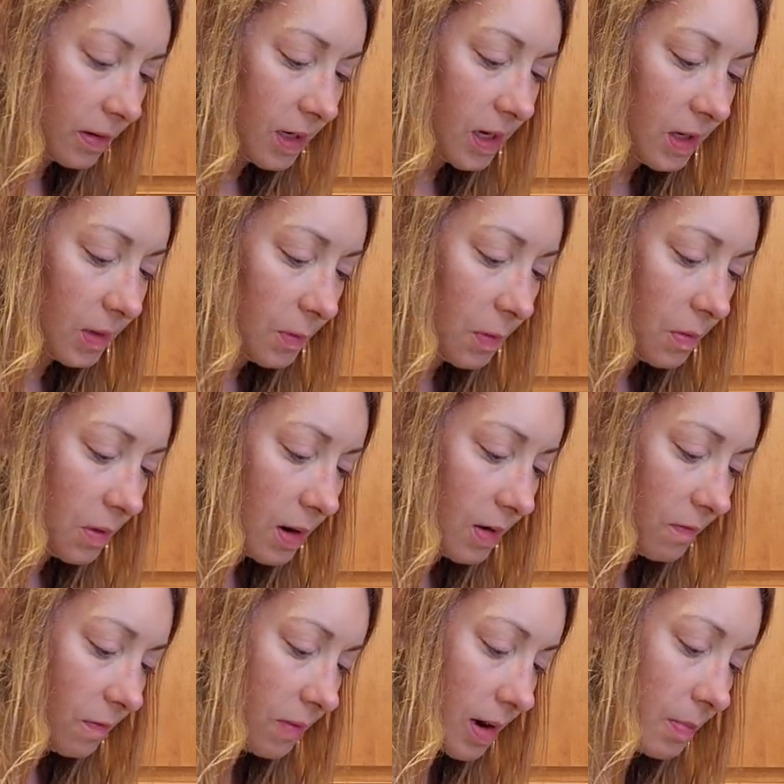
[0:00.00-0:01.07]
teaspoon
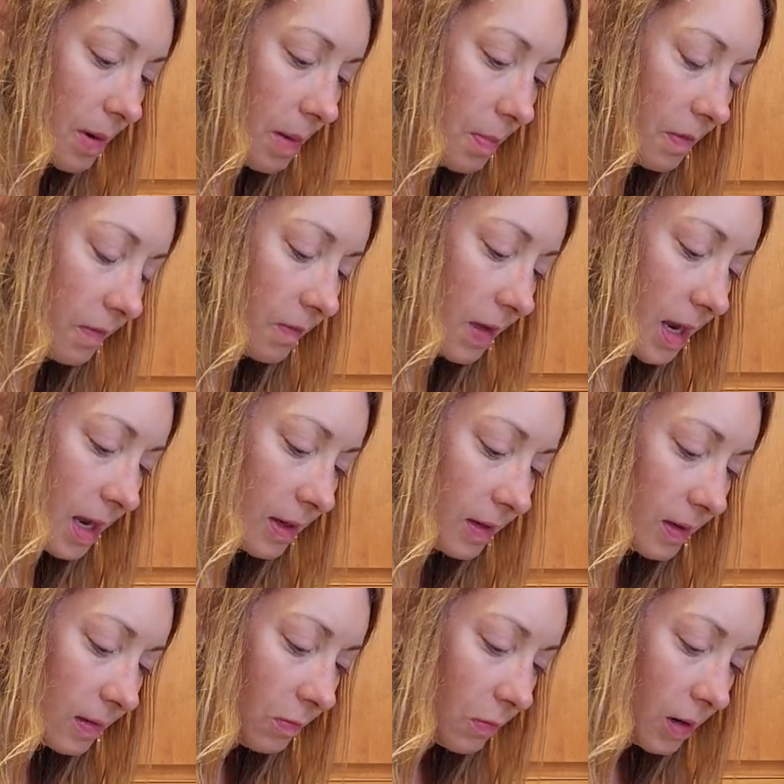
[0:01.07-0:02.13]
of red pepper
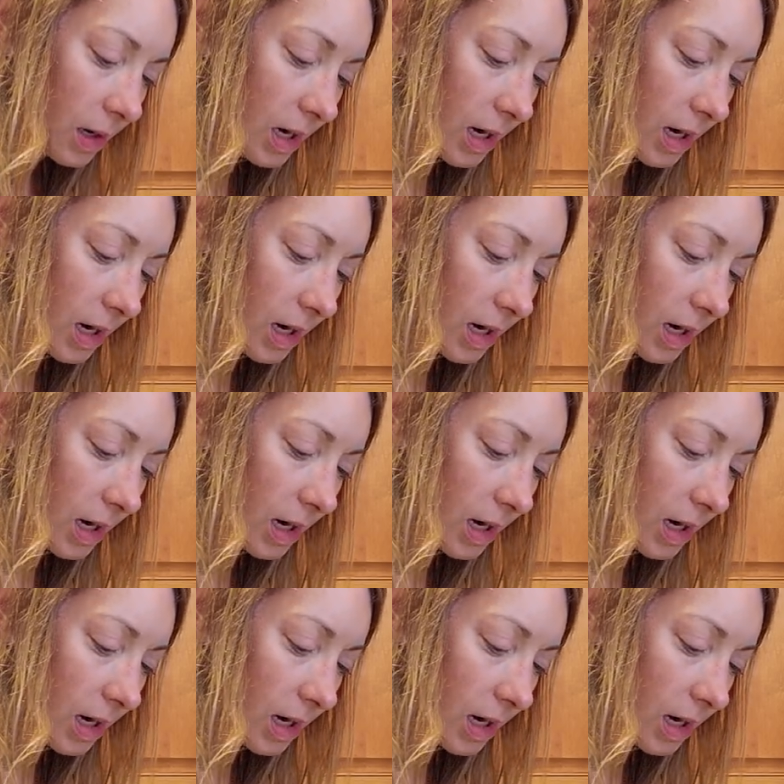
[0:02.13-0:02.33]
flakes. We're going to